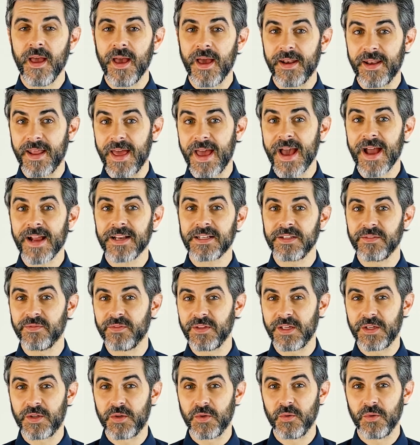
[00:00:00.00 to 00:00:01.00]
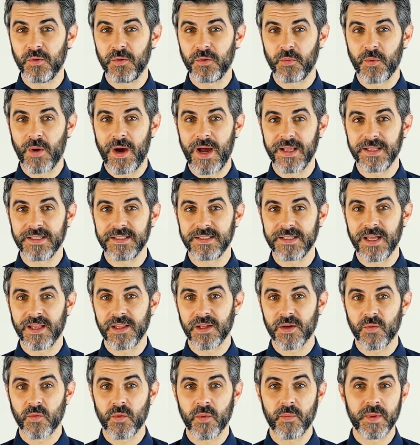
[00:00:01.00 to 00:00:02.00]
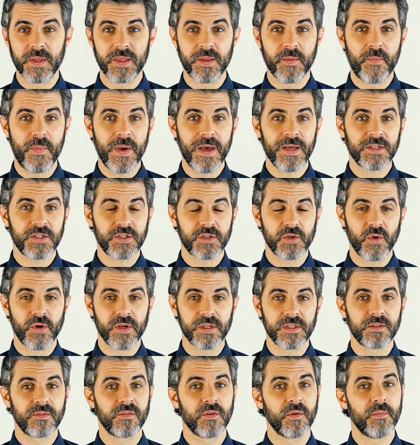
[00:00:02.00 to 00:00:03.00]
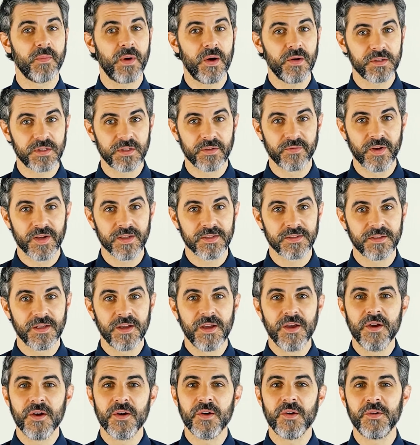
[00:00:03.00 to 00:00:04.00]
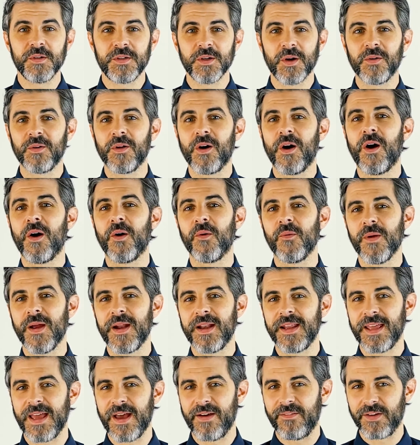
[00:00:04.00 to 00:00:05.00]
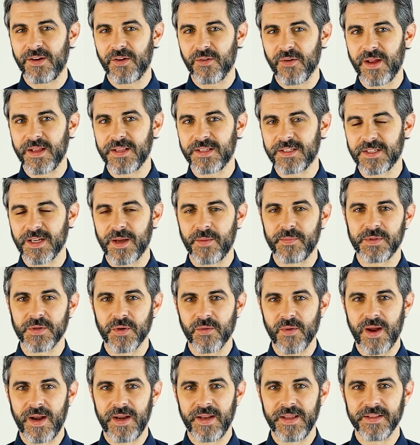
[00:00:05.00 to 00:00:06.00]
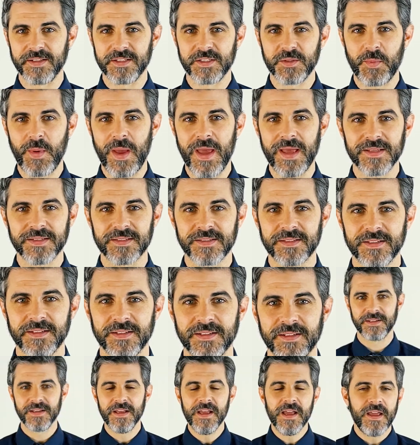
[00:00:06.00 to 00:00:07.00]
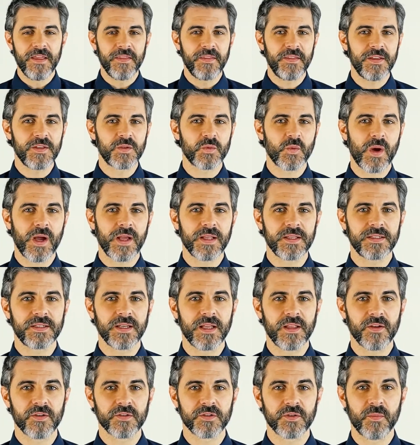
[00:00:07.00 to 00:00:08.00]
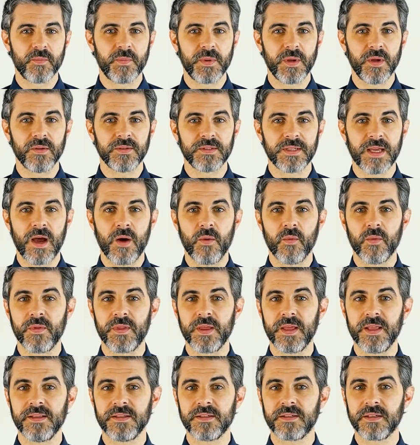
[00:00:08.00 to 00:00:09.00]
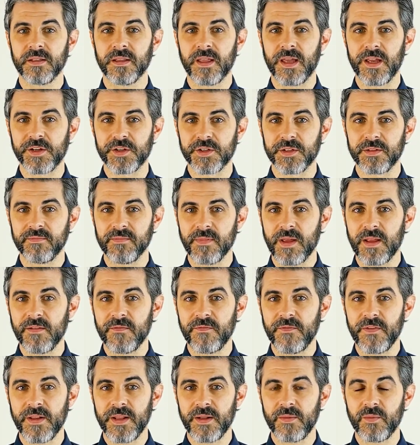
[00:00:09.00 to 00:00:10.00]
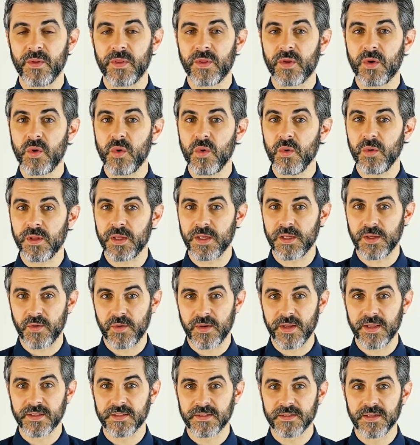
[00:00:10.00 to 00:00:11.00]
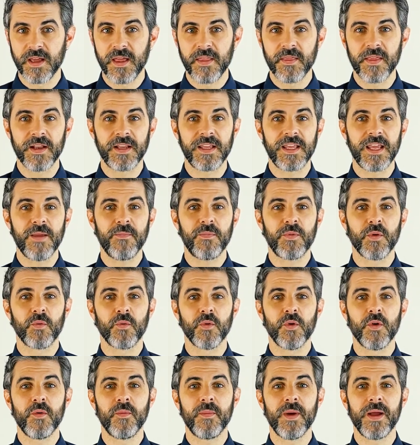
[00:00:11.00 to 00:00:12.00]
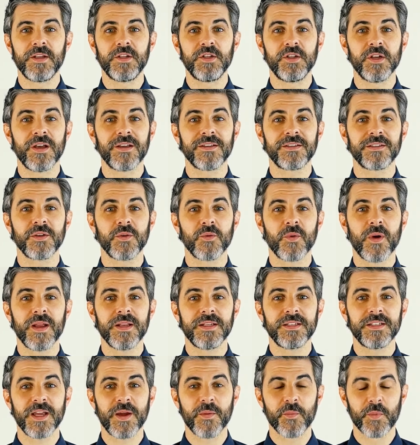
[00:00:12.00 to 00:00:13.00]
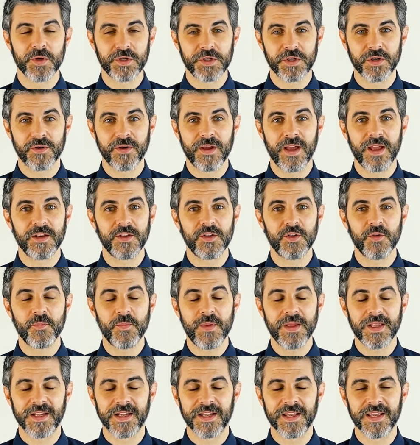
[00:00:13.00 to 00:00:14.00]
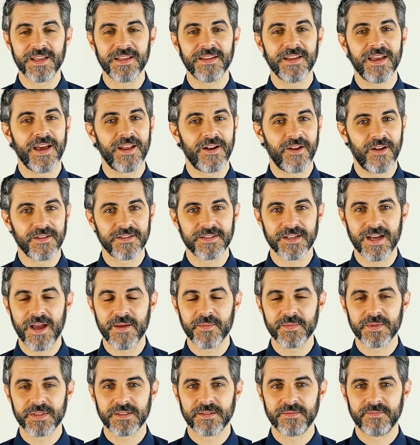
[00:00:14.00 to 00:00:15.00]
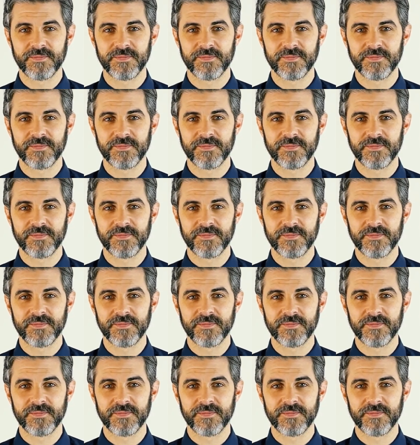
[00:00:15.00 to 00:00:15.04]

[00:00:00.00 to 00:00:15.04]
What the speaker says: An actively cooled wine cellar will be the best choice for most of us who don't already have a great subterranean space. These wine cellars are built out with insulation and fitted with cooling units that keep the room at just the right temperature and humidity at all times.